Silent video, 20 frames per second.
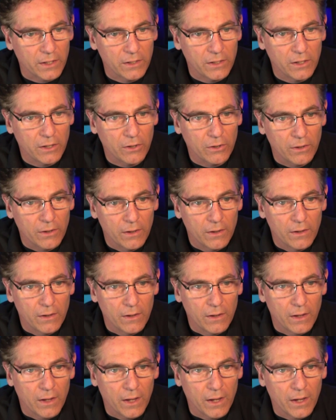in here,
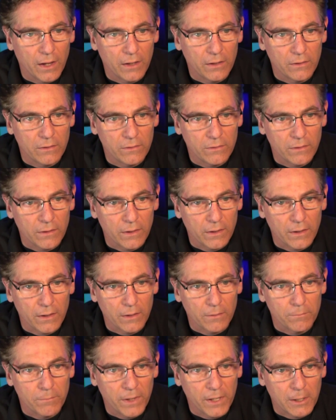and
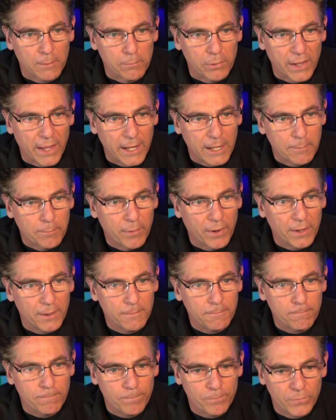uh, make a blank
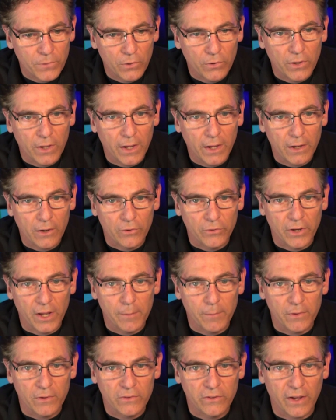button, okay, and I'll
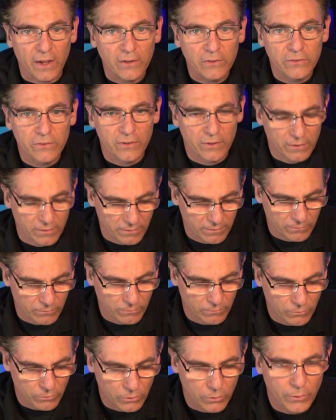name it test
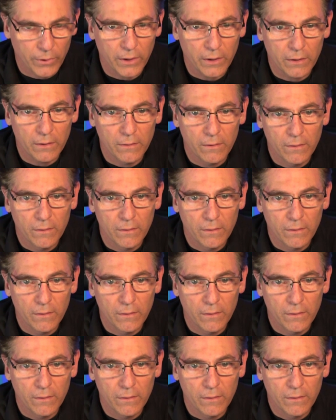real quick